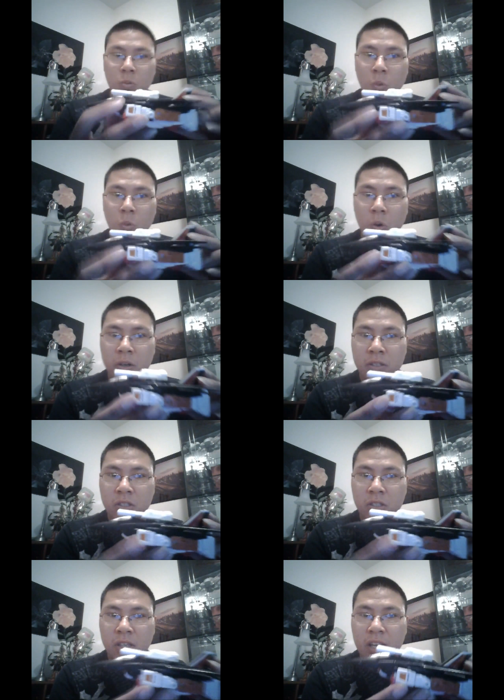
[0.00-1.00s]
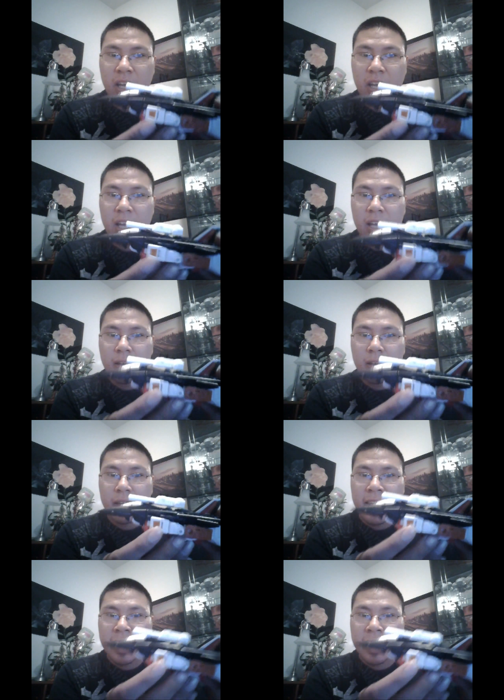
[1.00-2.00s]
Wars
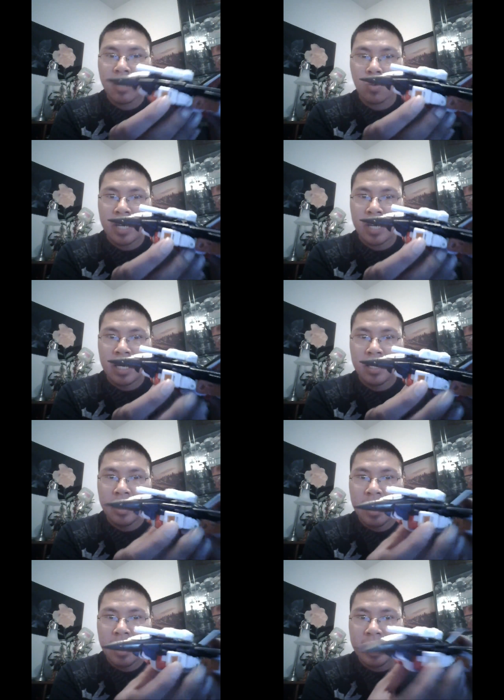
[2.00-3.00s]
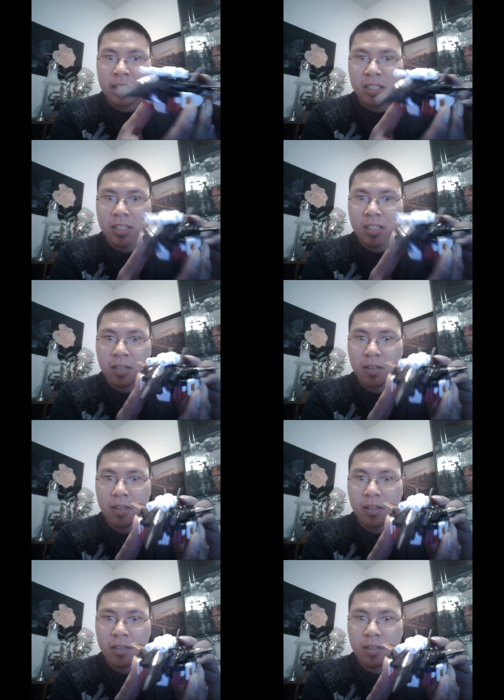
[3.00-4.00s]
Air Raid. Yes,
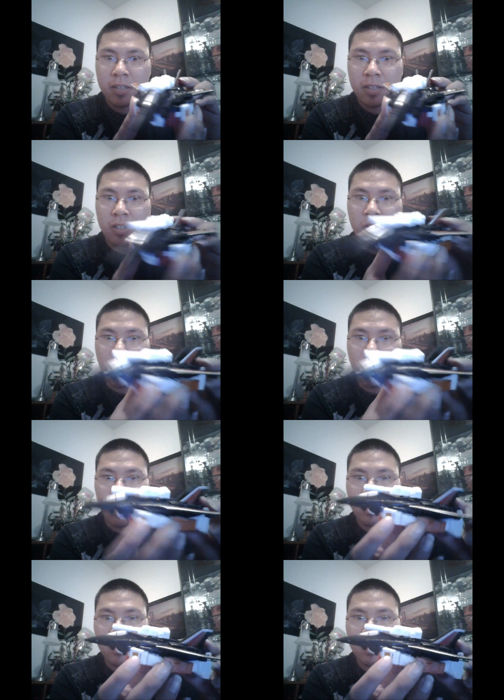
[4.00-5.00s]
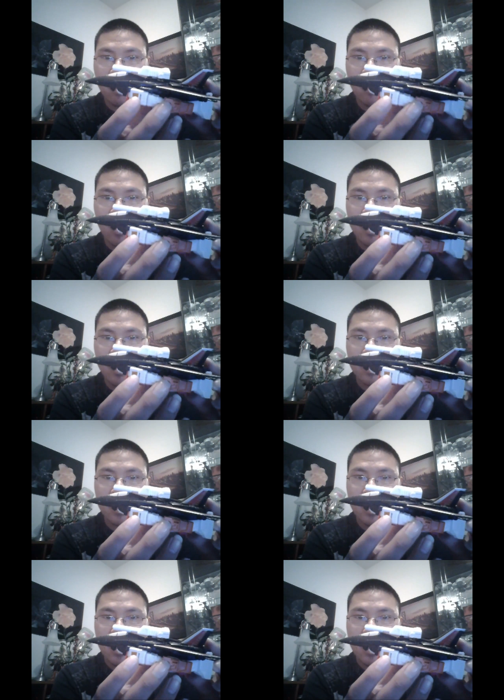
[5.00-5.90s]
this is a work of art.